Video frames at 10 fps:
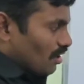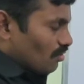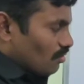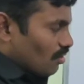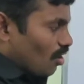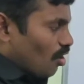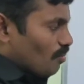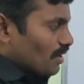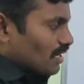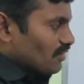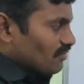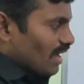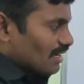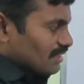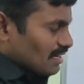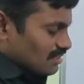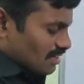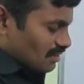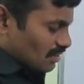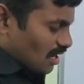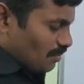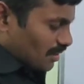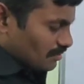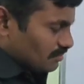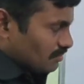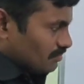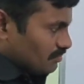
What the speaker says: Now how many factors are common?